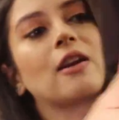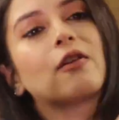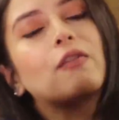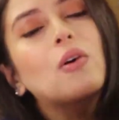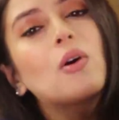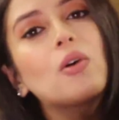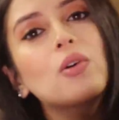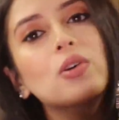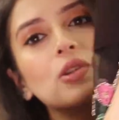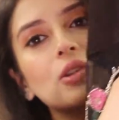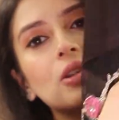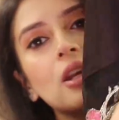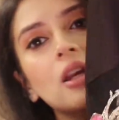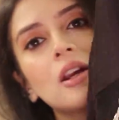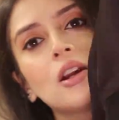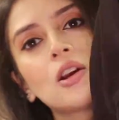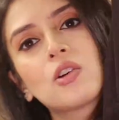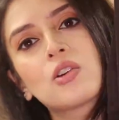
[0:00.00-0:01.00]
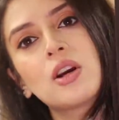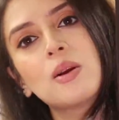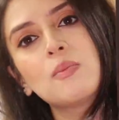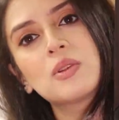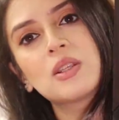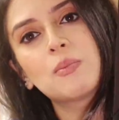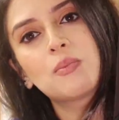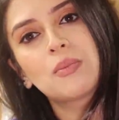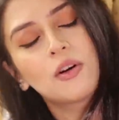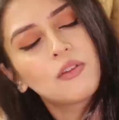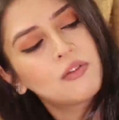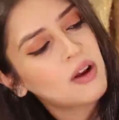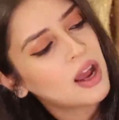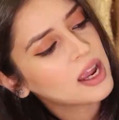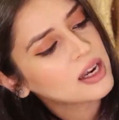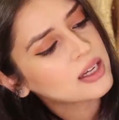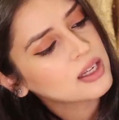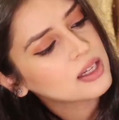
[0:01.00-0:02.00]
And of course, Crimson
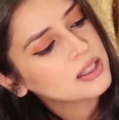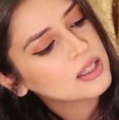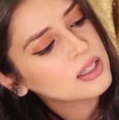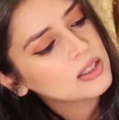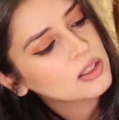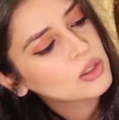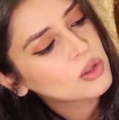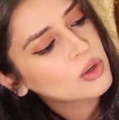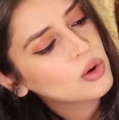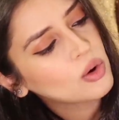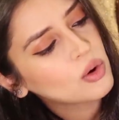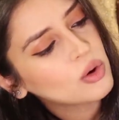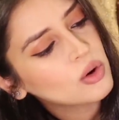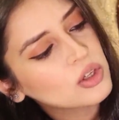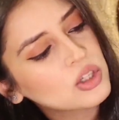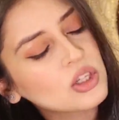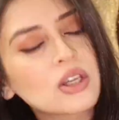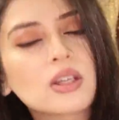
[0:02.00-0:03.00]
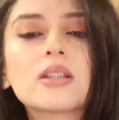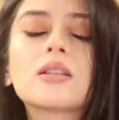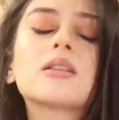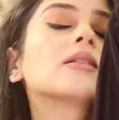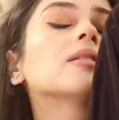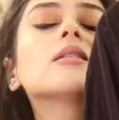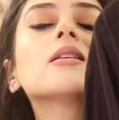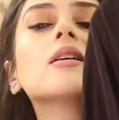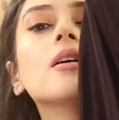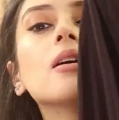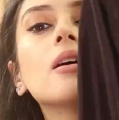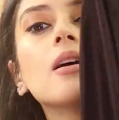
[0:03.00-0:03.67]
provided these gorgeous